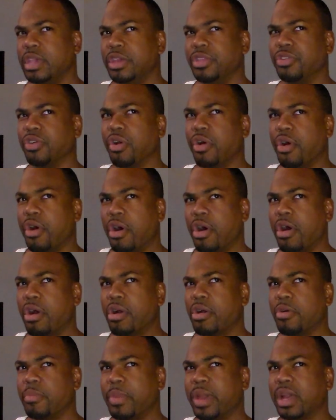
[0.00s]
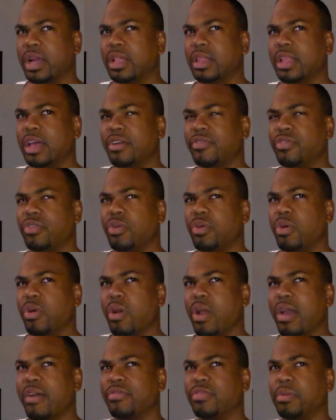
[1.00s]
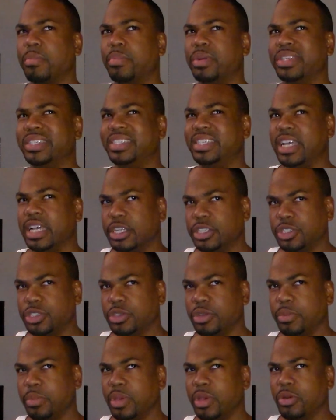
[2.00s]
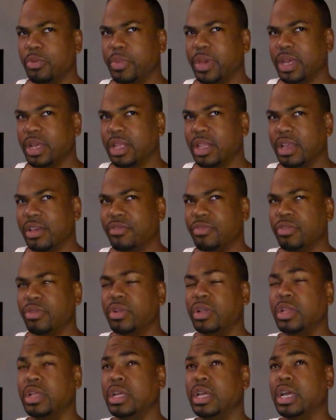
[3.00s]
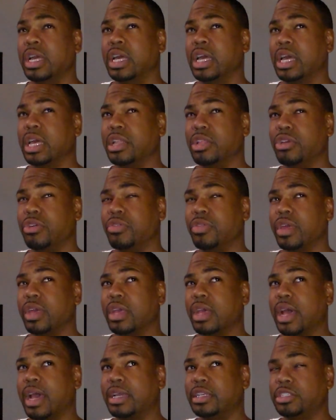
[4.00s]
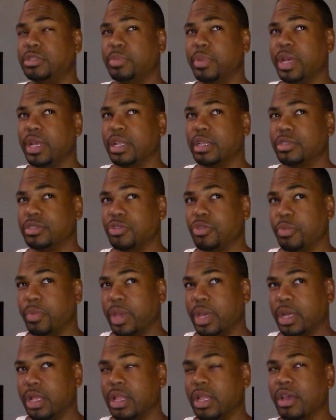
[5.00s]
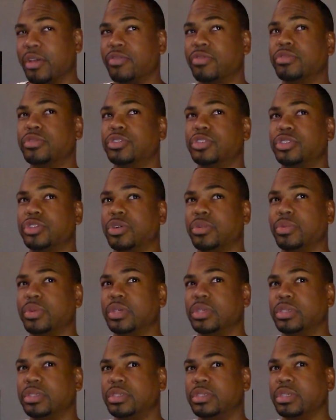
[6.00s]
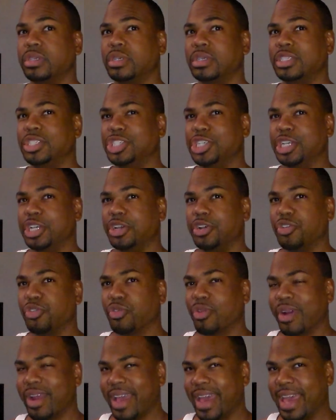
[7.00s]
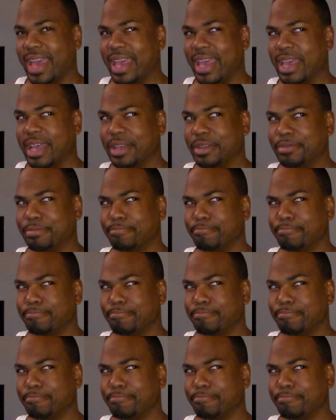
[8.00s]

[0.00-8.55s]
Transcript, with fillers: either are Omega level or have the potential to be Omega level. I know that Iceman is Omega level, so is Jean Grey.